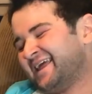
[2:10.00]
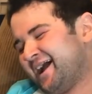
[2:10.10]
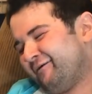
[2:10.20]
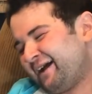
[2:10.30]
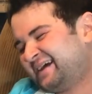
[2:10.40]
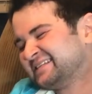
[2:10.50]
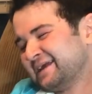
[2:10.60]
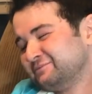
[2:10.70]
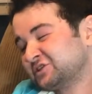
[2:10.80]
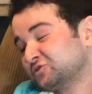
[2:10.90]
now, as
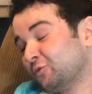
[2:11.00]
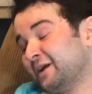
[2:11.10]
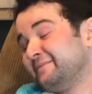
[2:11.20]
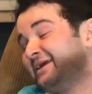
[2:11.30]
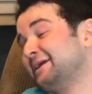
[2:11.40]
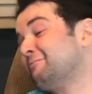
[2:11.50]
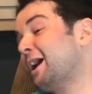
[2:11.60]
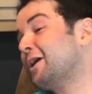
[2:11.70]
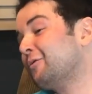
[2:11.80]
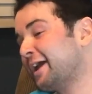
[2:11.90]
I'm swimming
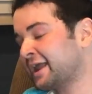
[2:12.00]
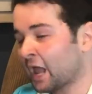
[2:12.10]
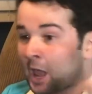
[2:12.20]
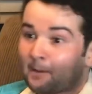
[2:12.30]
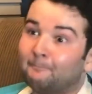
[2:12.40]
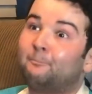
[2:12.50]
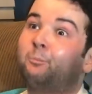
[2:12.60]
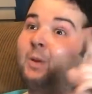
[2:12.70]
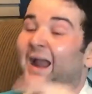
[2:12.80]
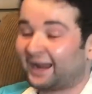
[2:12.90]
my way
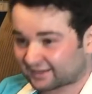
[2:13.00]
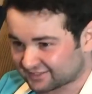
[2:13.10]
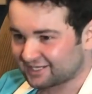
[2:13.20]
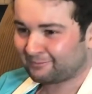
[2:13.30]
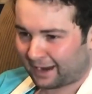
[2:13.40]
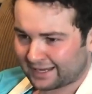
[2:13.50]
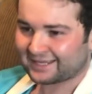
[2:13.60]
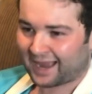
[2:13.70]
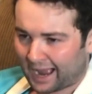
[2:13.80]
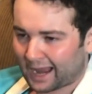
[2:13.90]
back to my
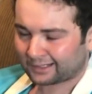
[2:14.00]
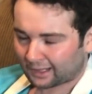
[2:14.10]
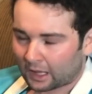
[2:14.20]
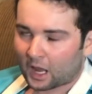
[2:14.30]
yacht,